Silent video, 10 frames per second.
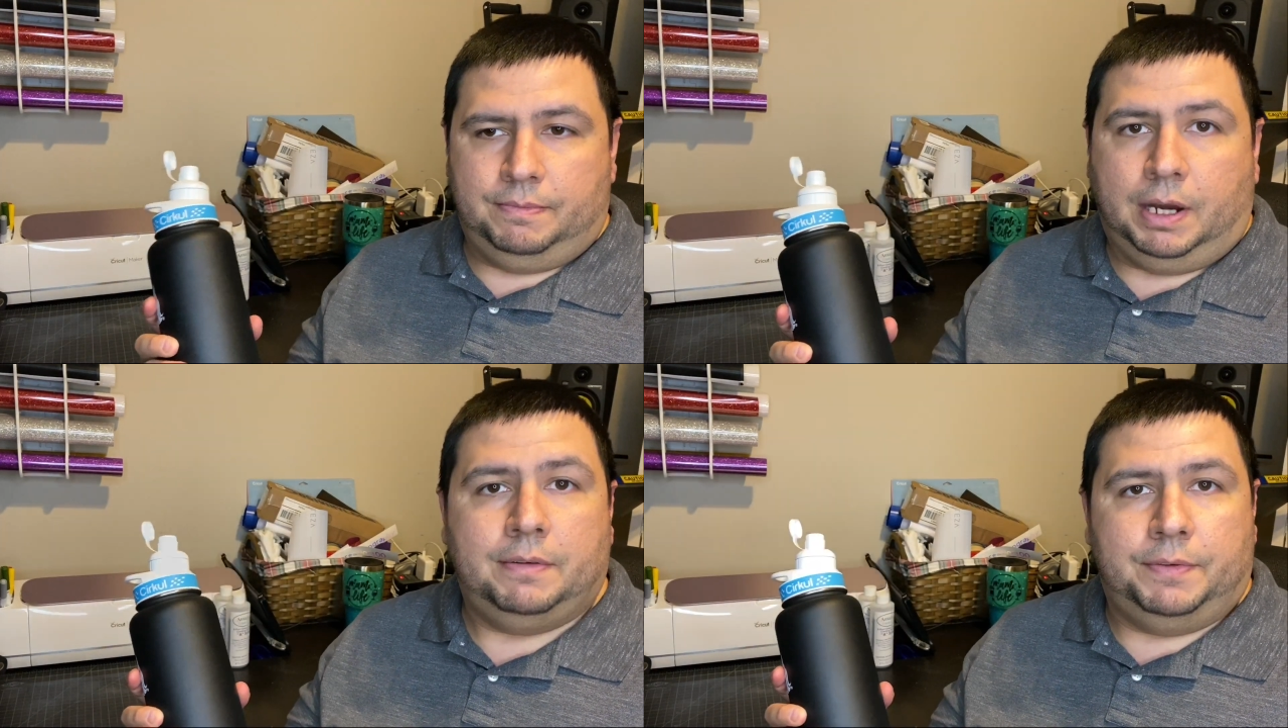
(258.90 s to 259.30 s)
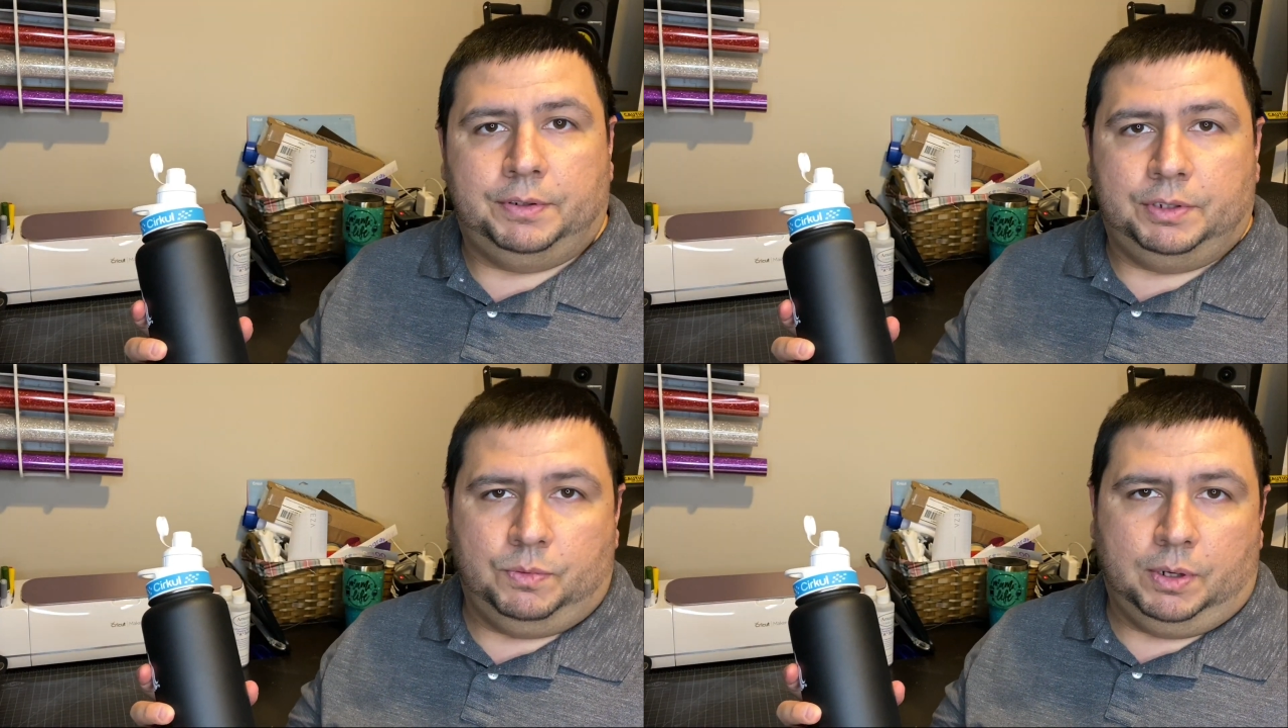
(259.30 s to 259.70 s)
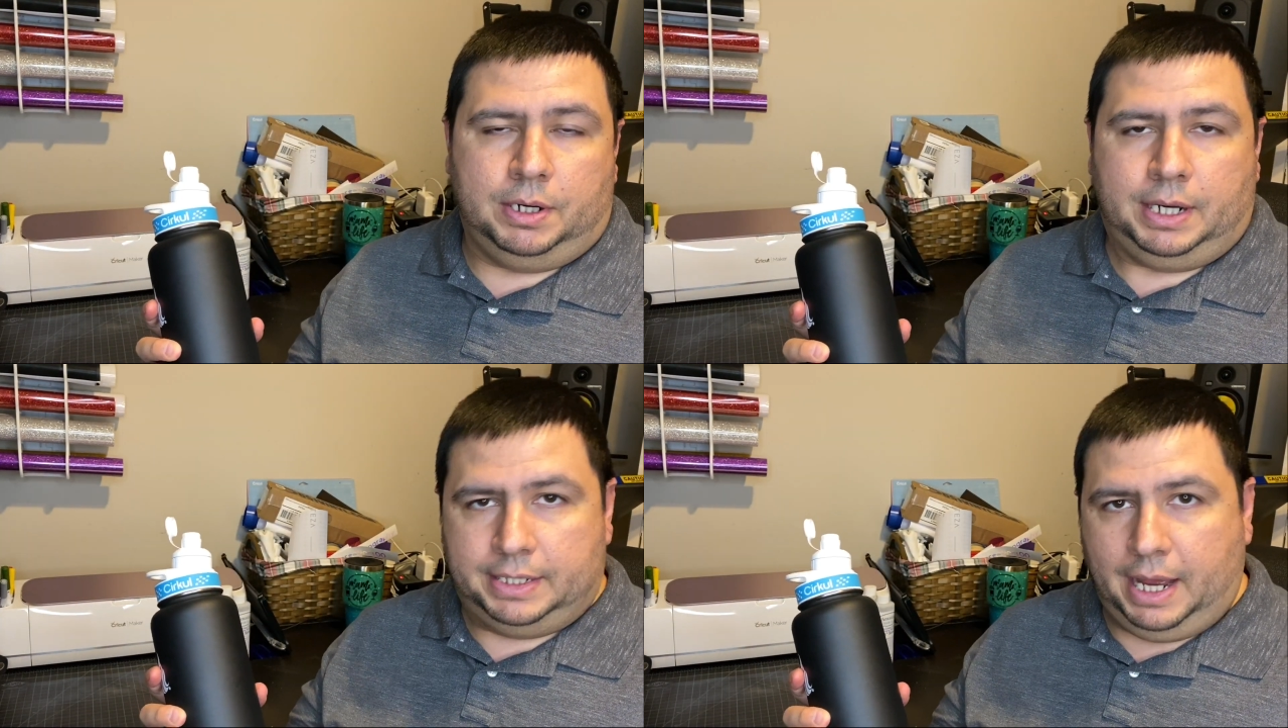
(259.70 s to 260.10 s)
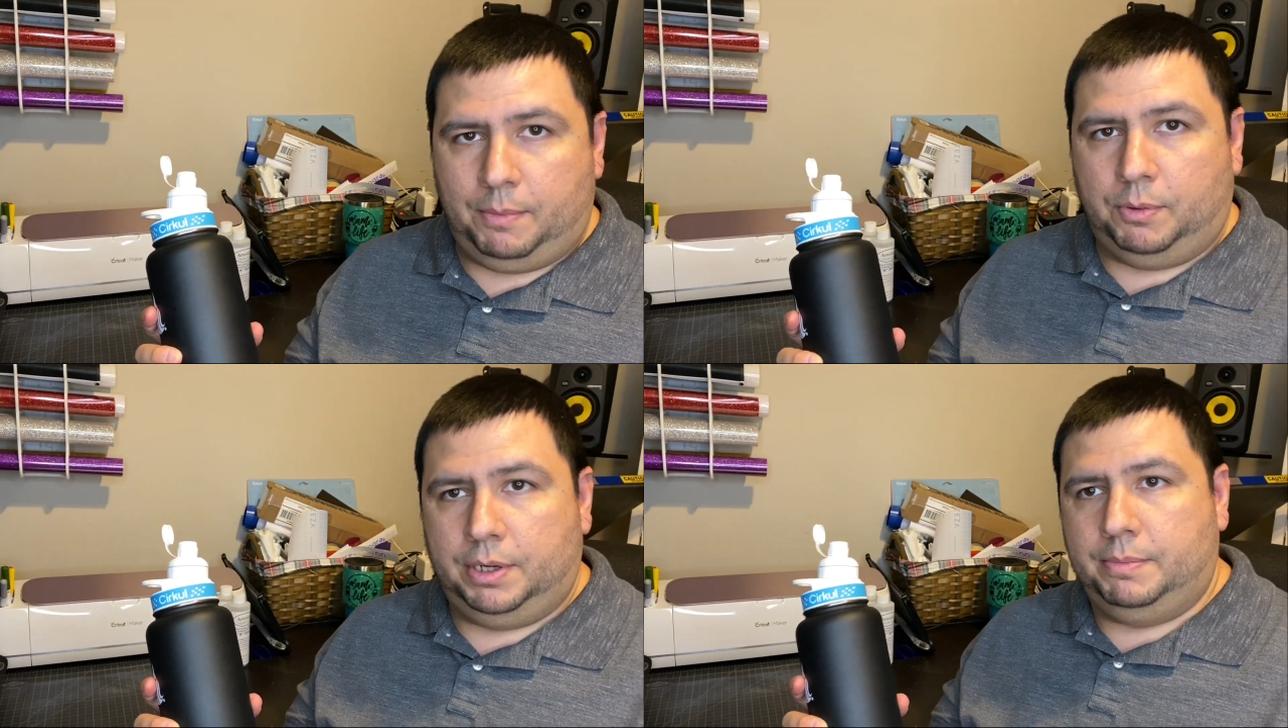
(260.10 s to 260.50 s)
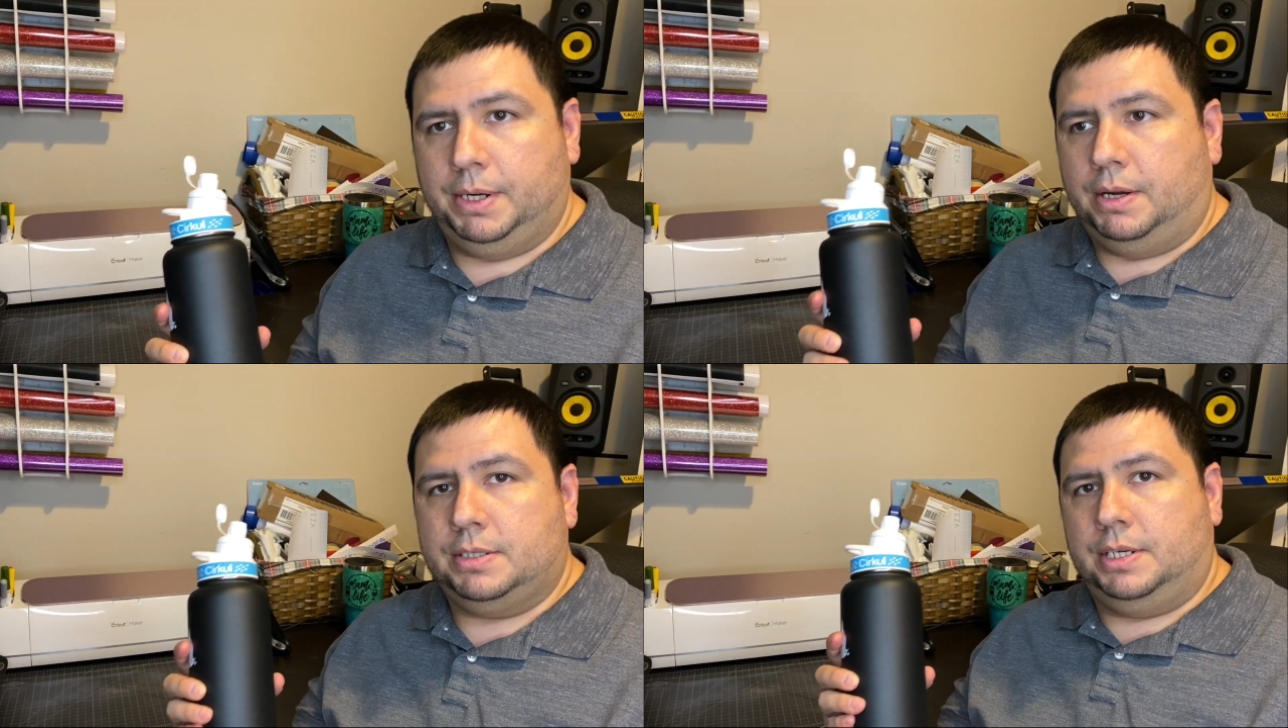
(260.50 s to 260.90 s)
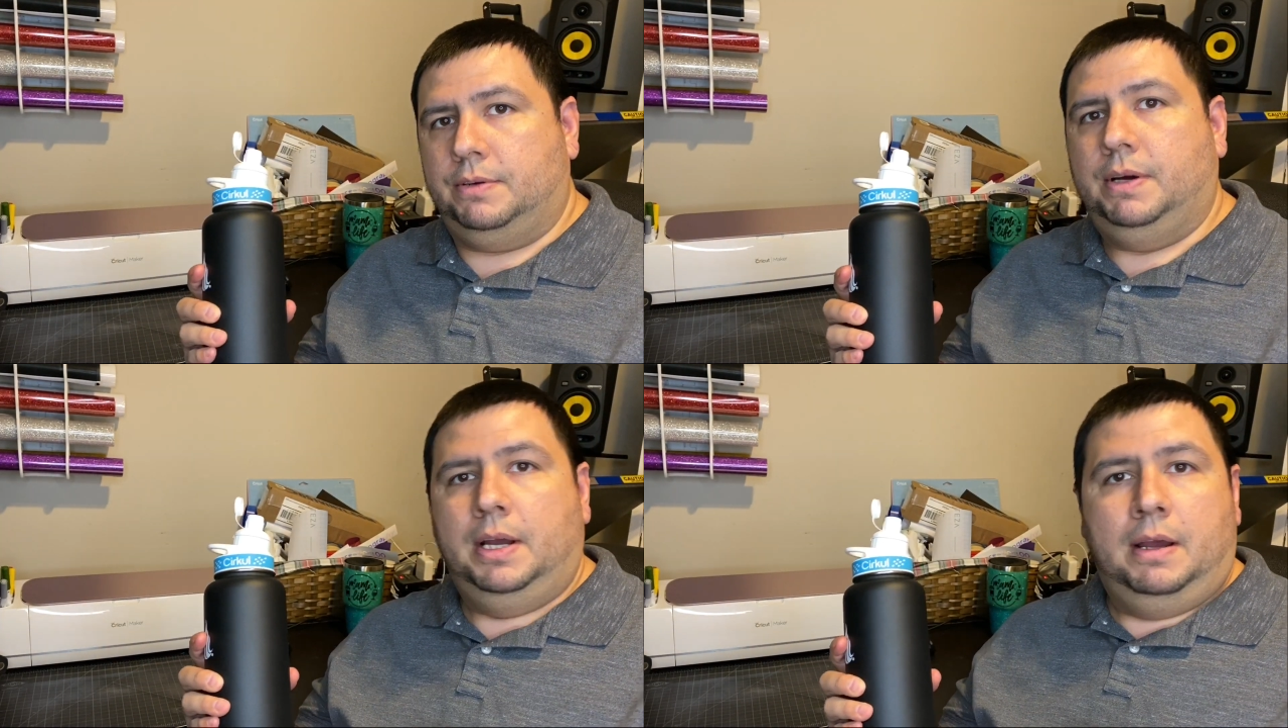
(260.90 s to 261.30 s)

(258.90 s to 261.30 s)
unfiltered water like tap water, but also